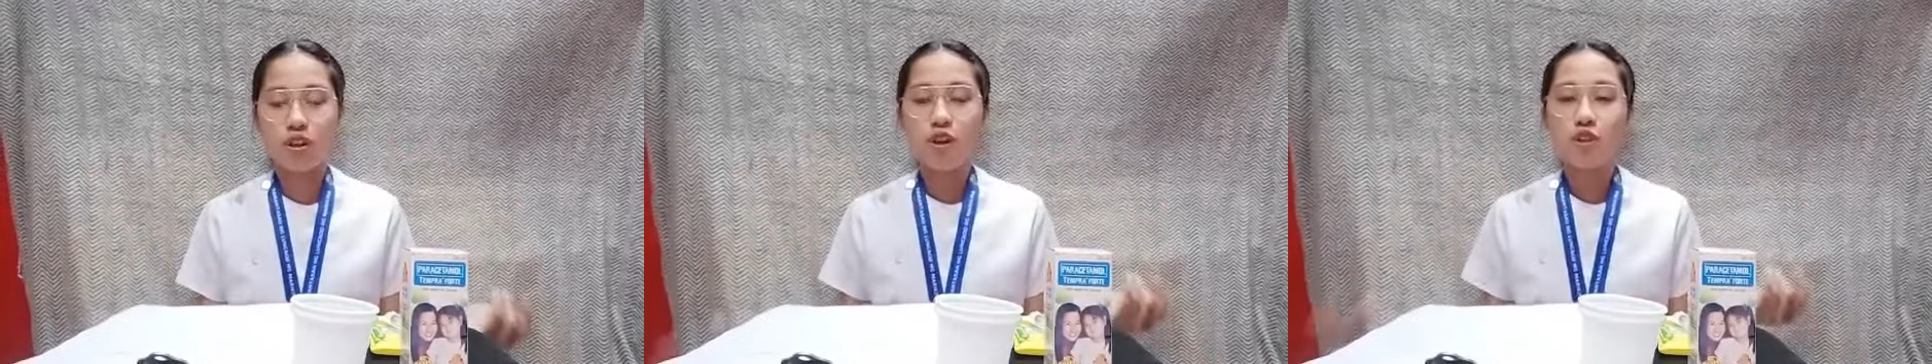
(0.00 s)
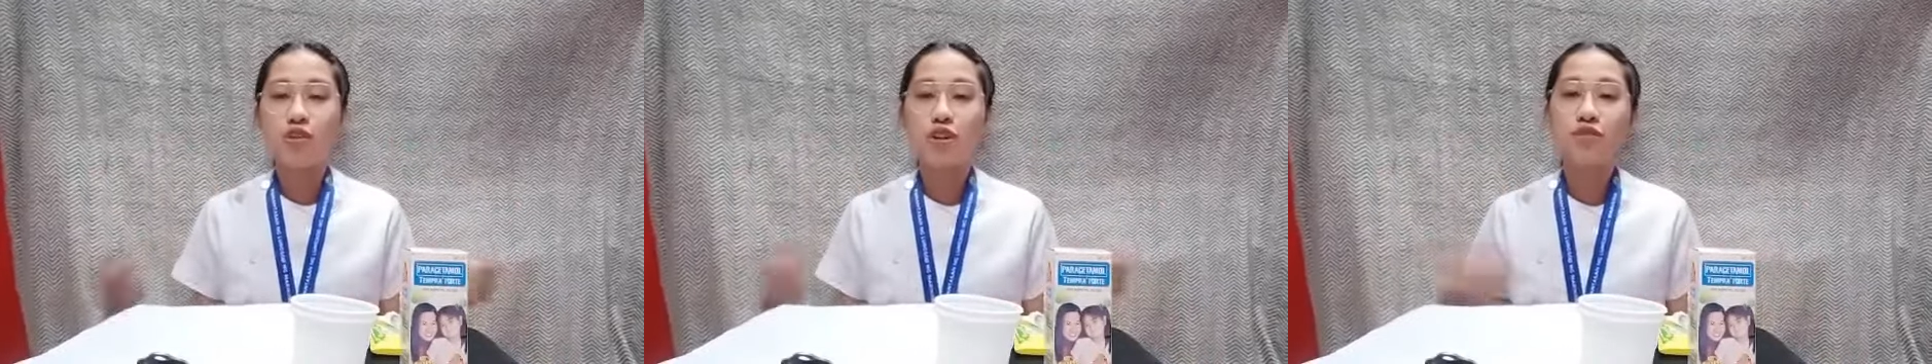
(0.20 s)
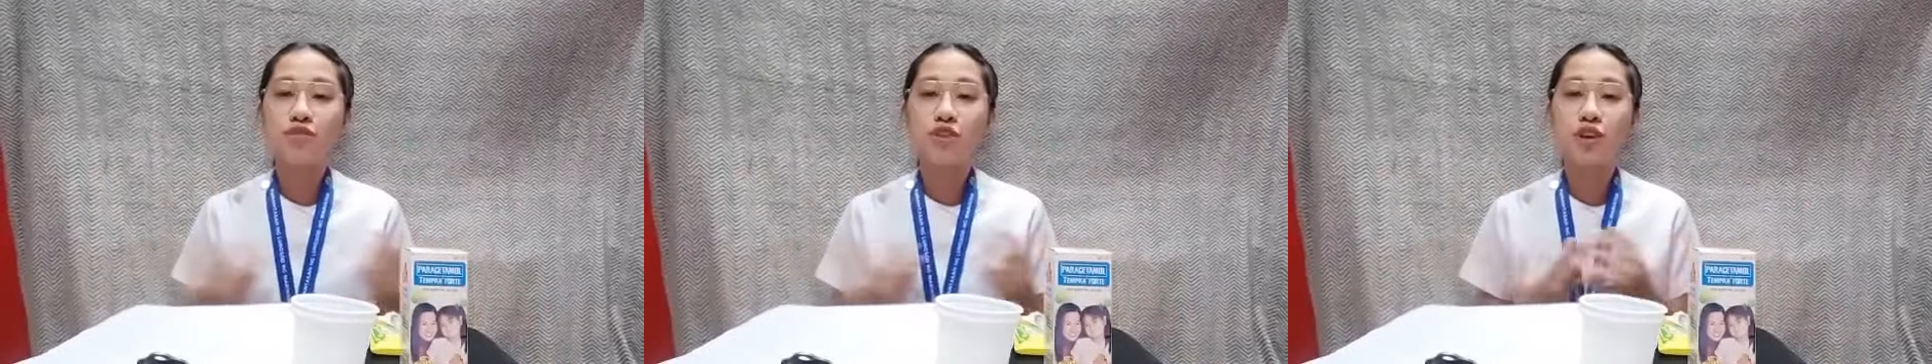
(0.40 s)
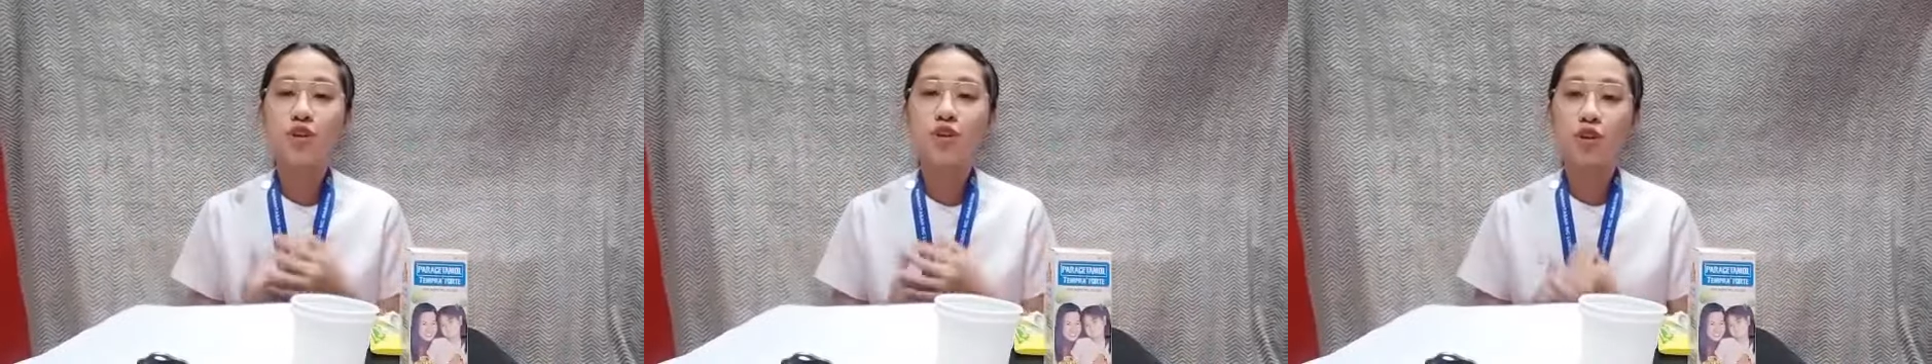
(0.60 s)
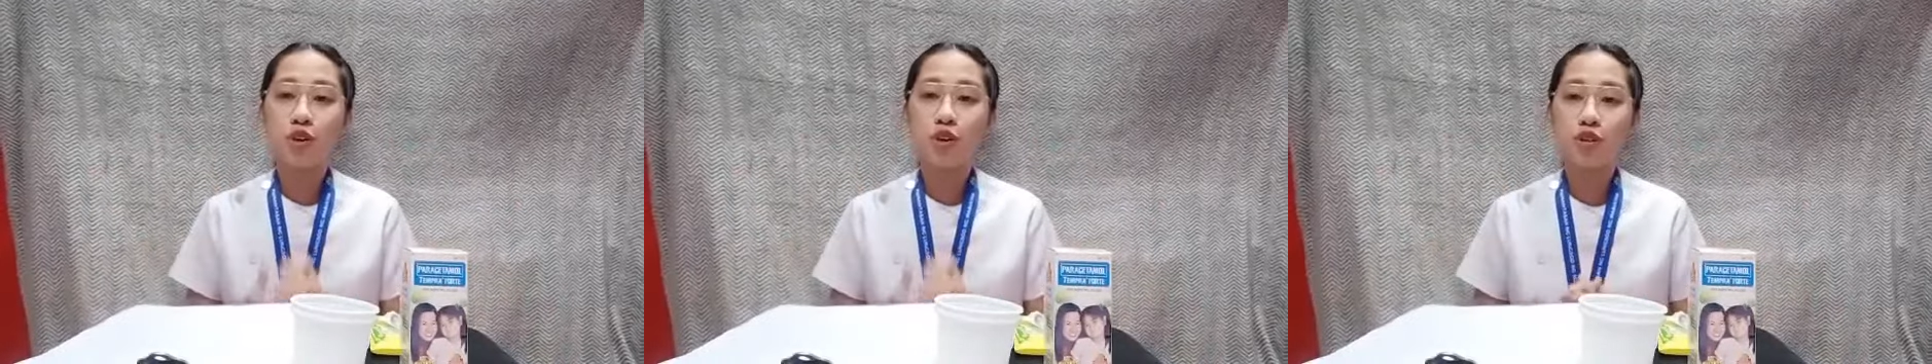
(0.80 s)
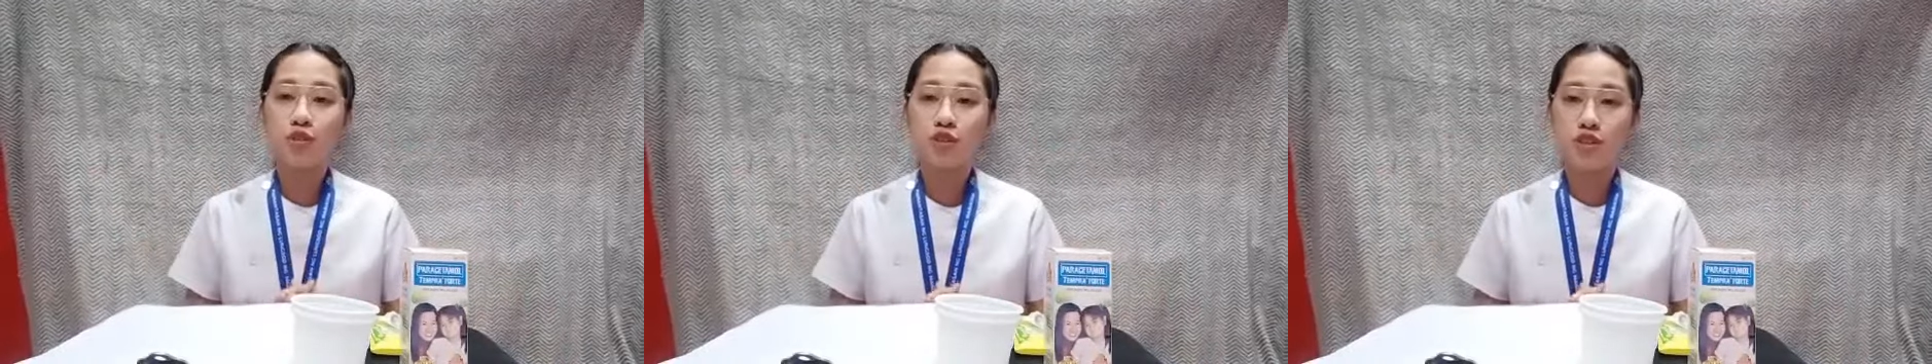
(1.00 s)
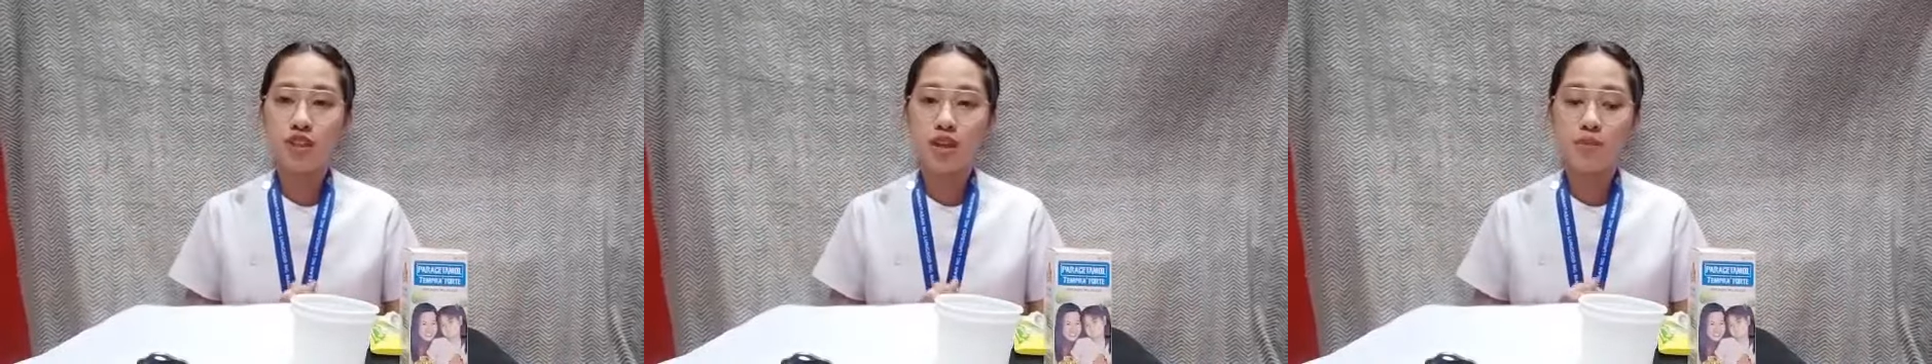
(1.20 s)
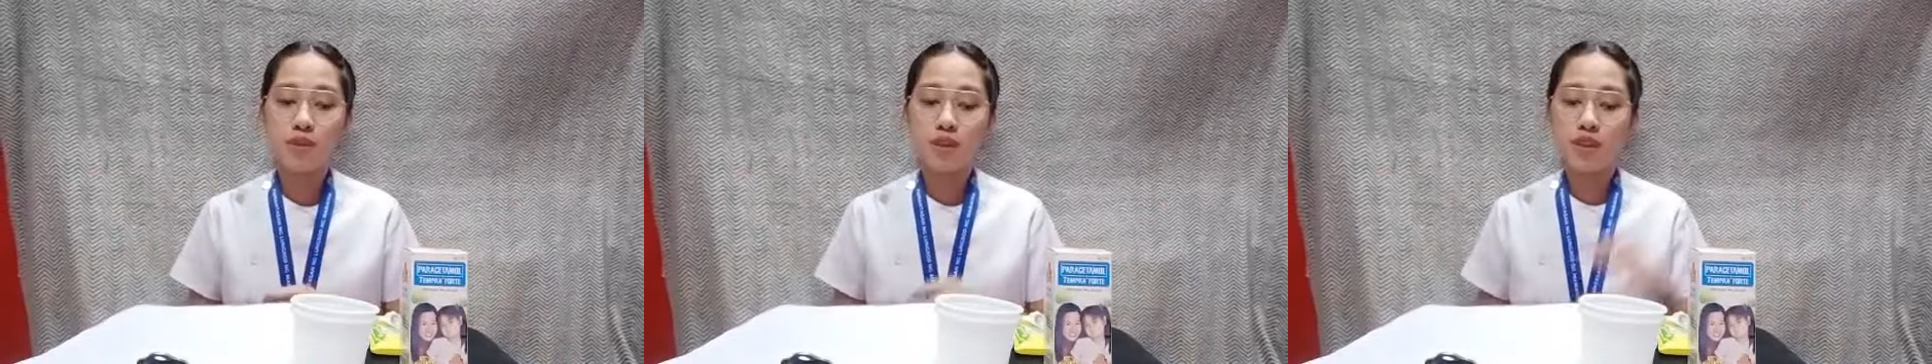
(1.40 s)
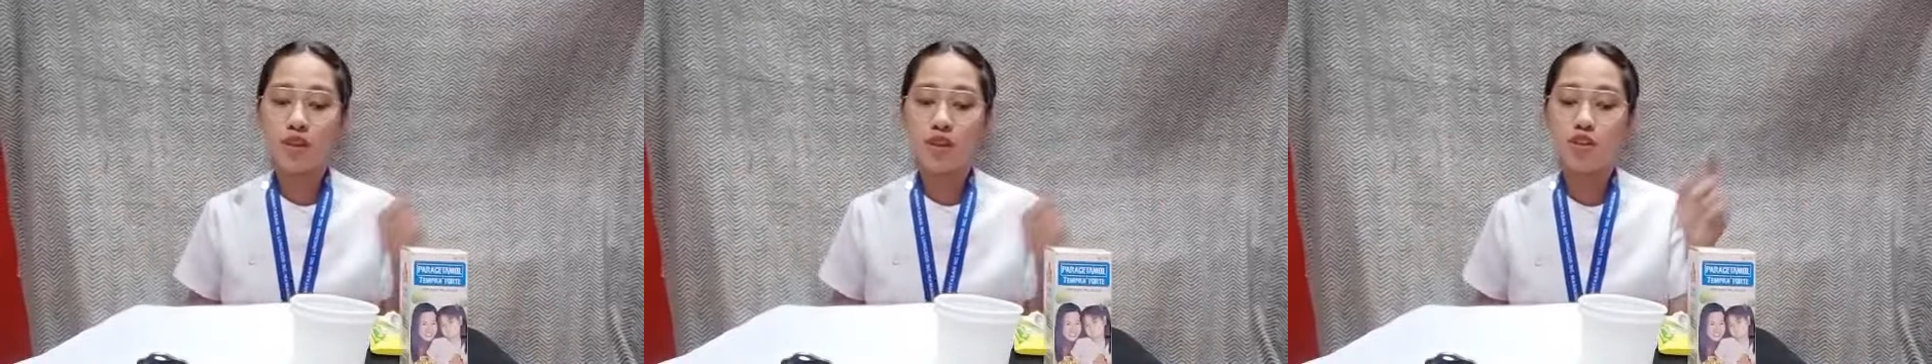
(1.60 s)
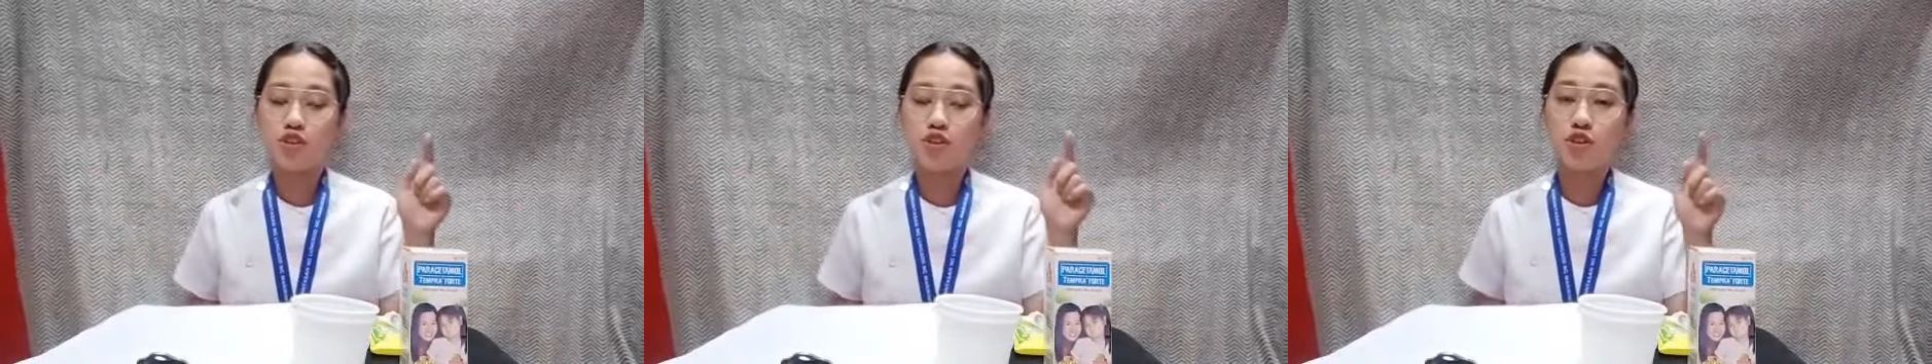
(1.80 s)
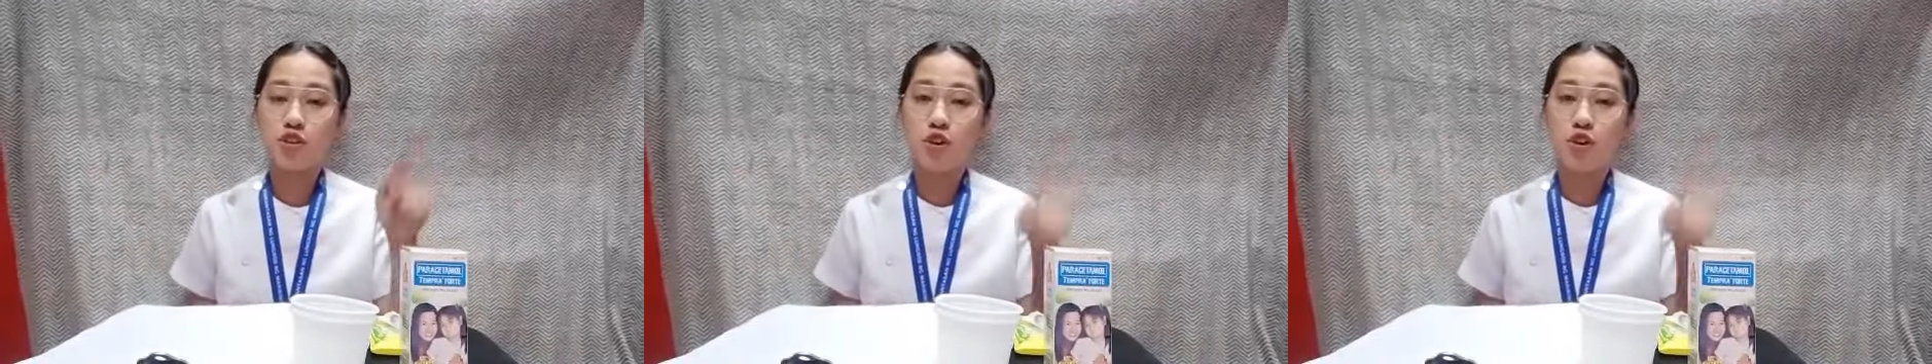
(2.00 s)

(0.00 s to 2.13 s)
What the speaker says: to avoid cross-contamination